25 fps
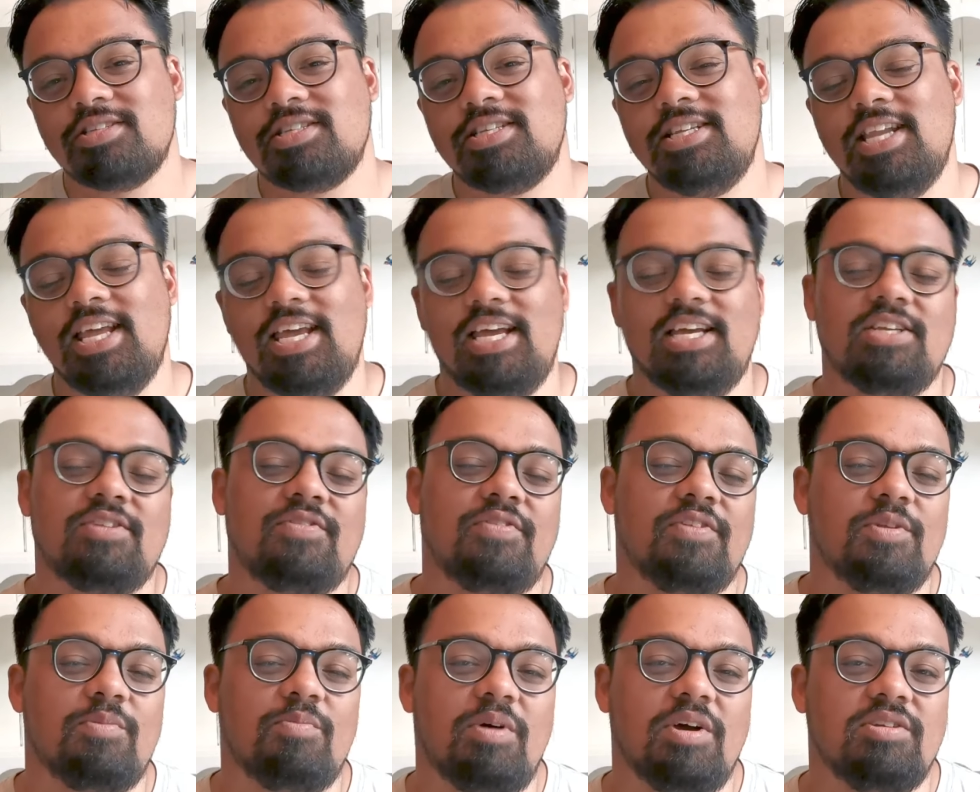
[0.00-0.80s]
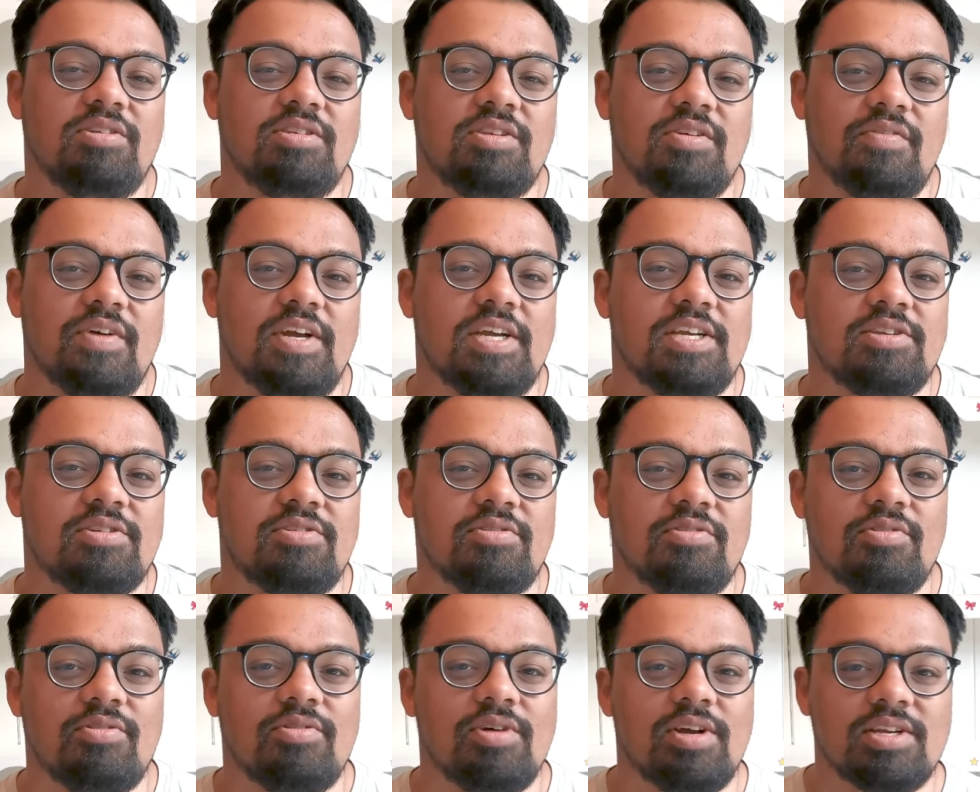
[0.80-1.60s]
What's next for the
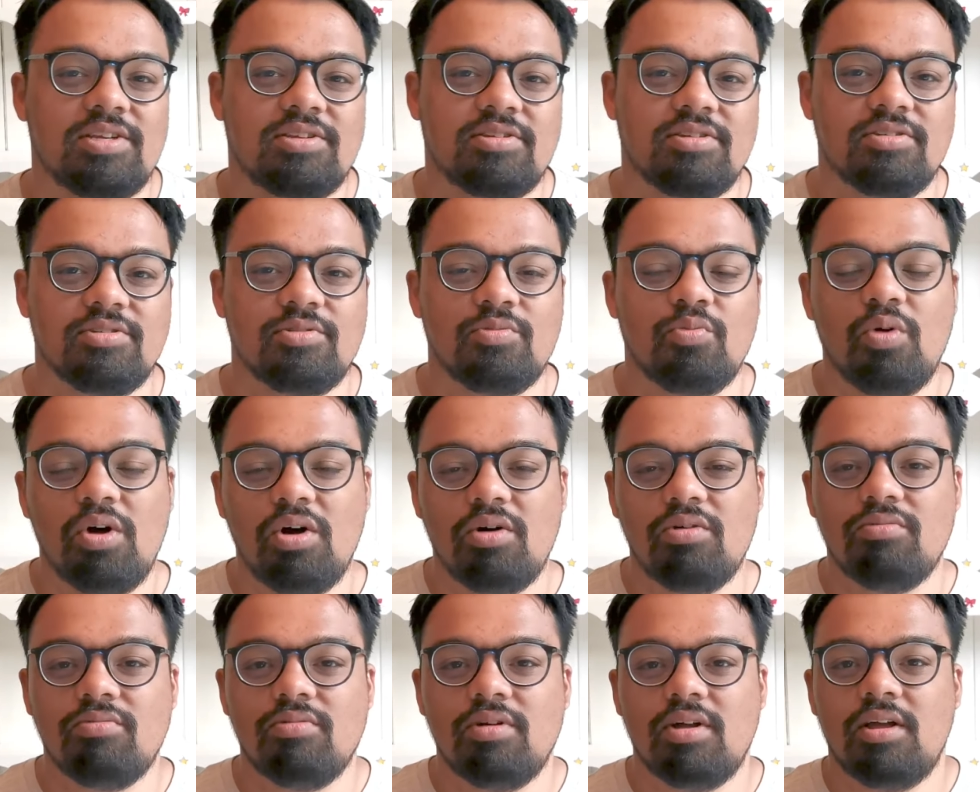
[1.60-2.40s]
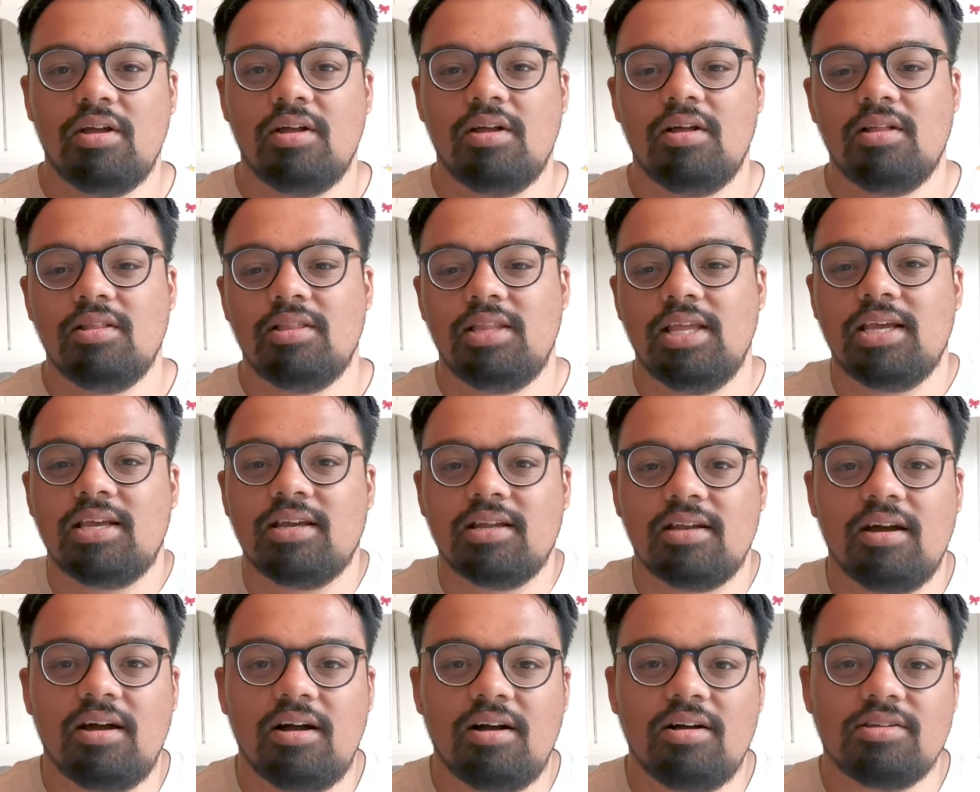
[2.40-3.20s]
motivational questions? Well,
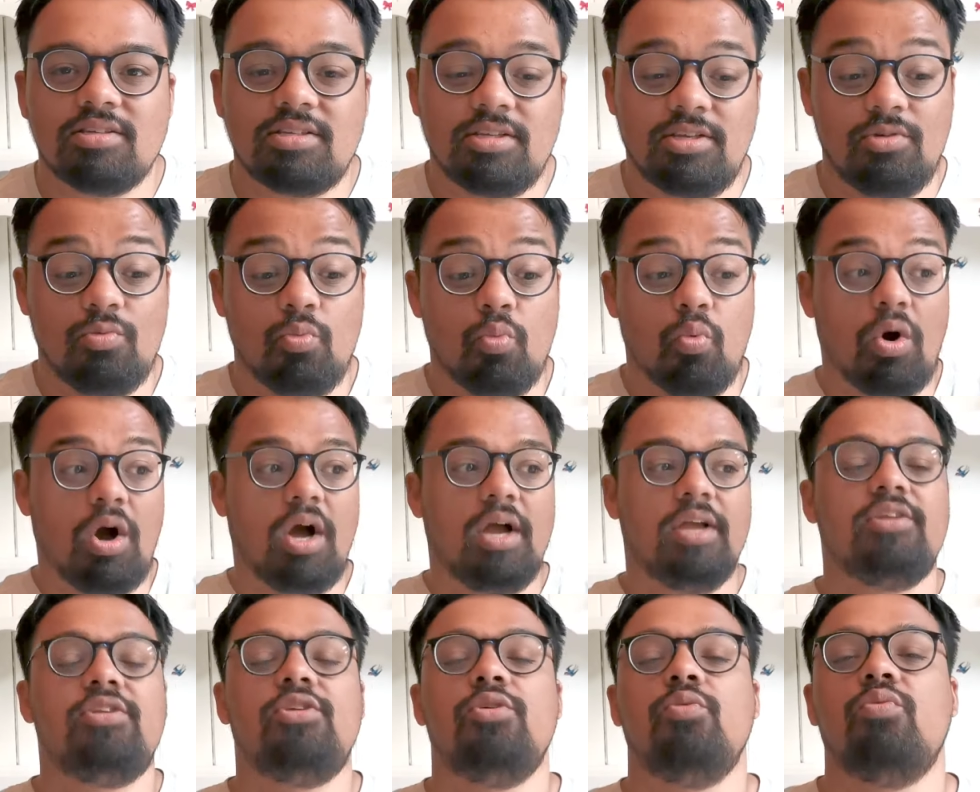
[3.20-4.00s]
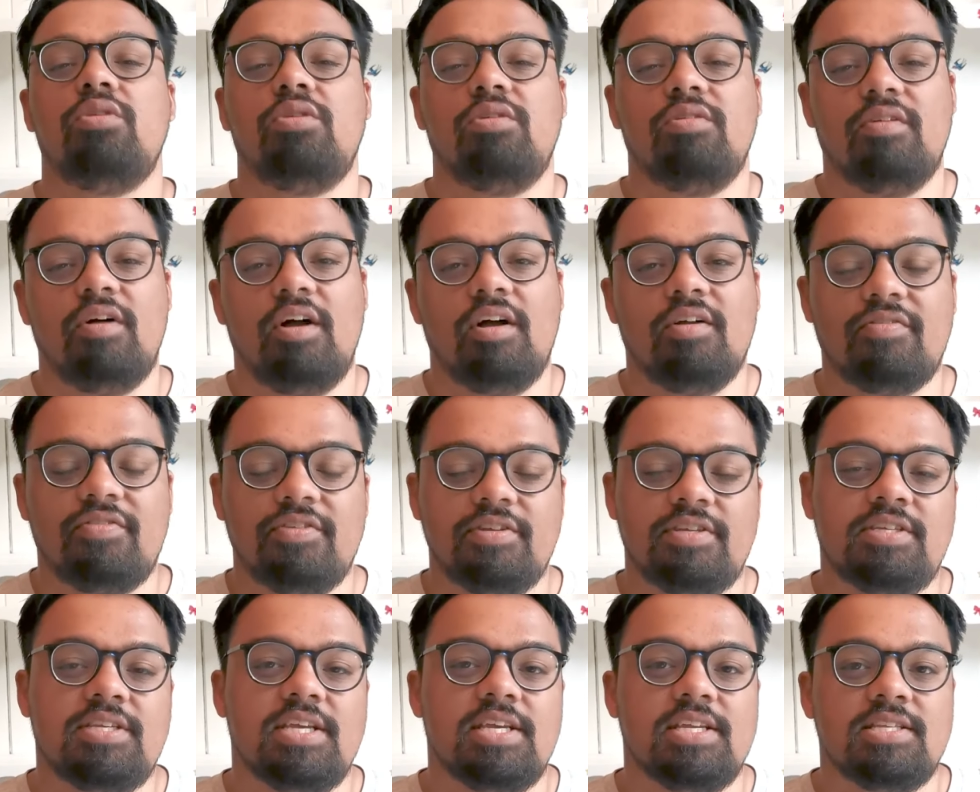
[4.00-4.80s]
they're going to ask you, why do you
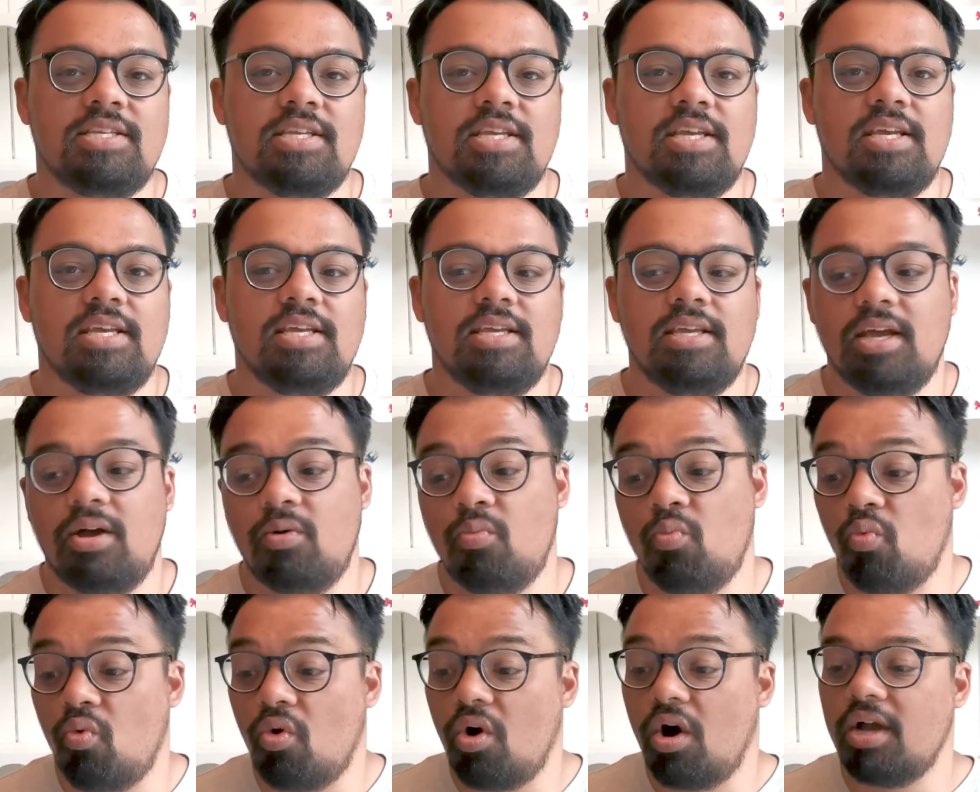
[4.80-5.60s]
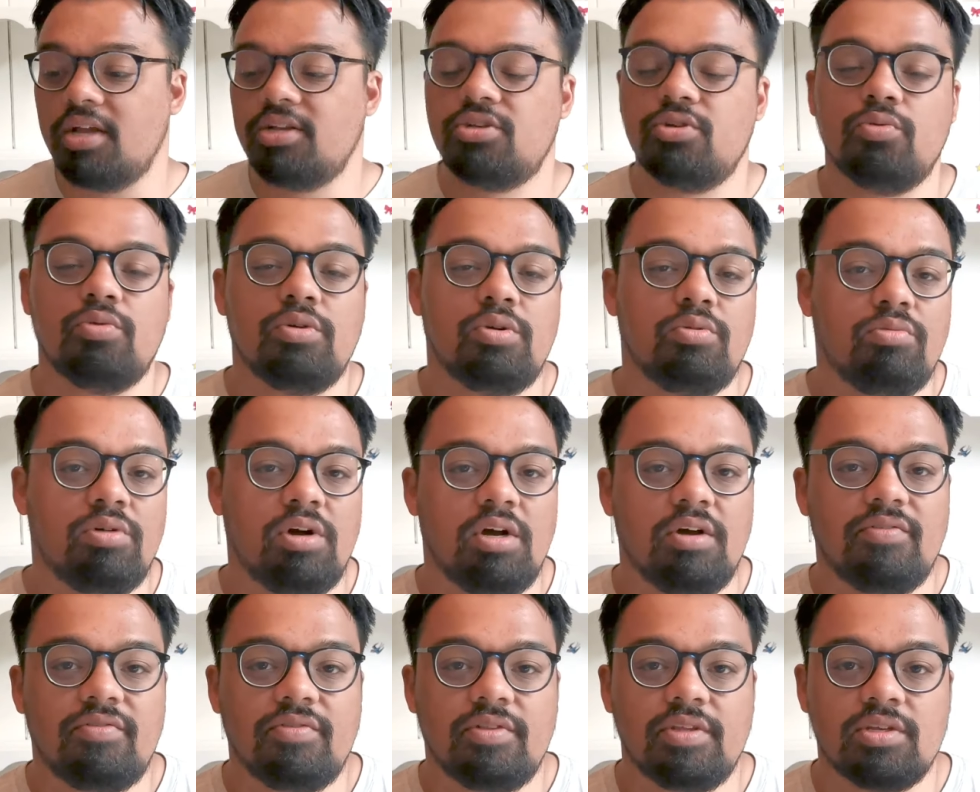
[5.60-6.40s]
want to work for Citi and why
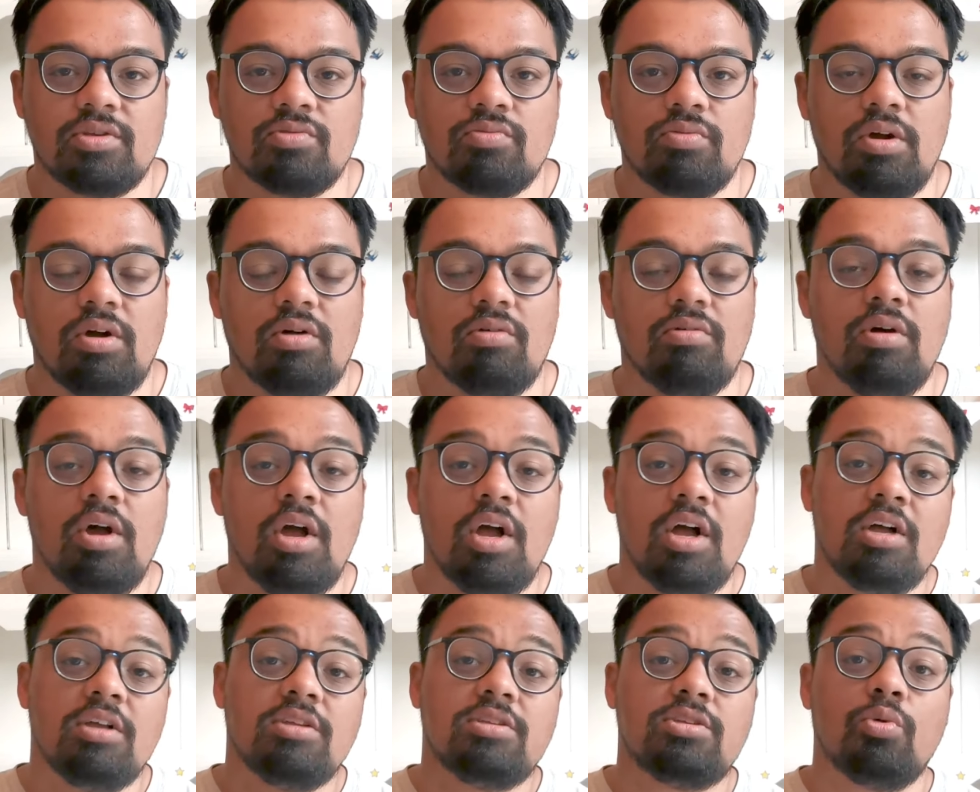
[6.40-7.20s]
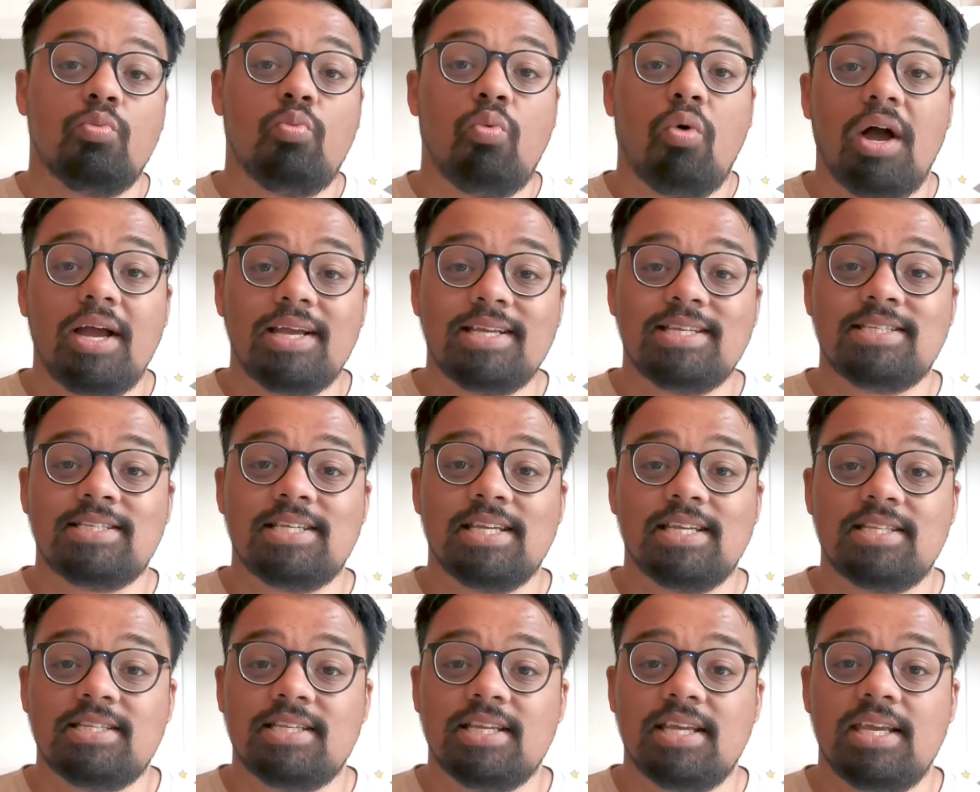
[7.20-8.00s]
do you want to work for this role? So
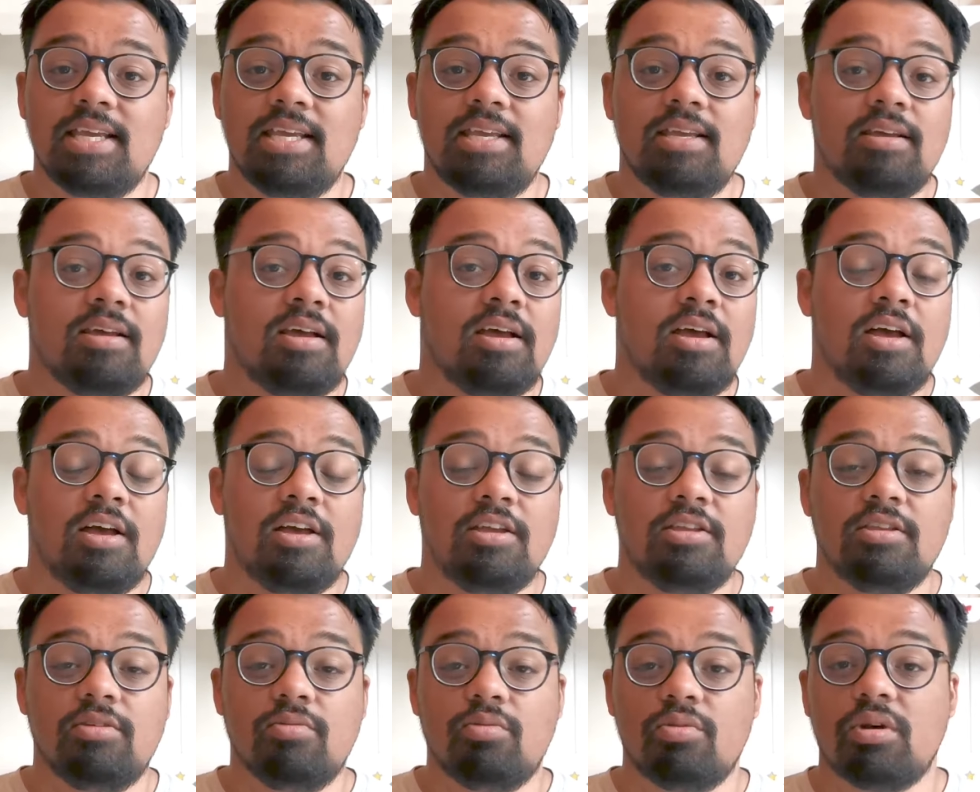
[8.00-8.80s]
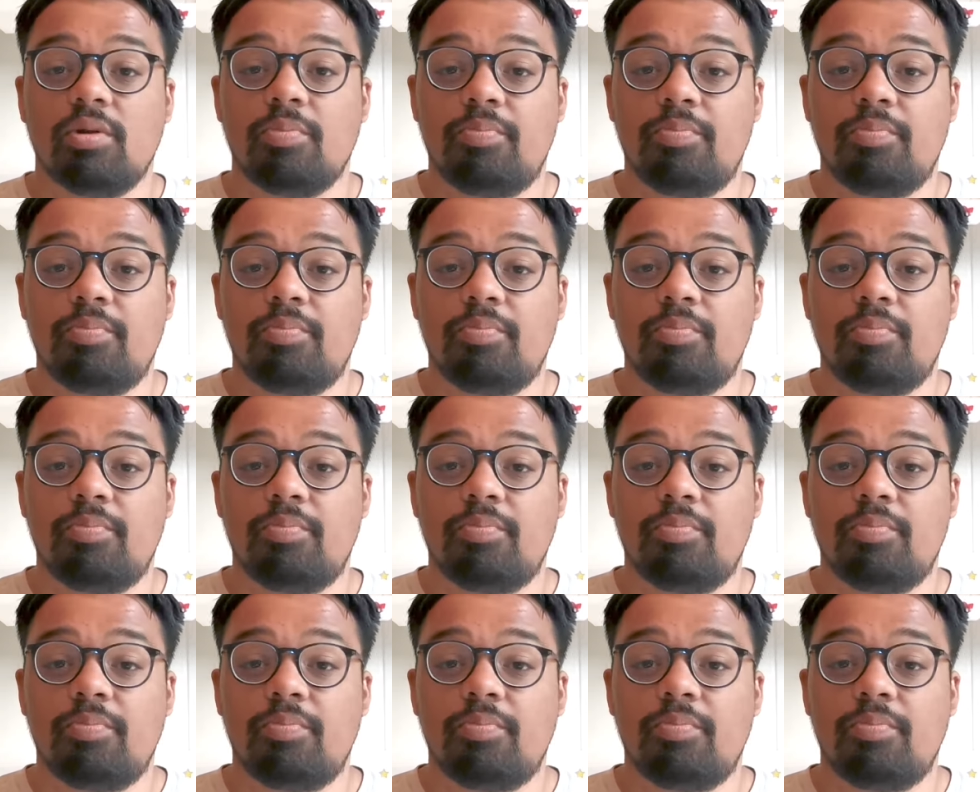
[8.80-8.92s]
why Citi?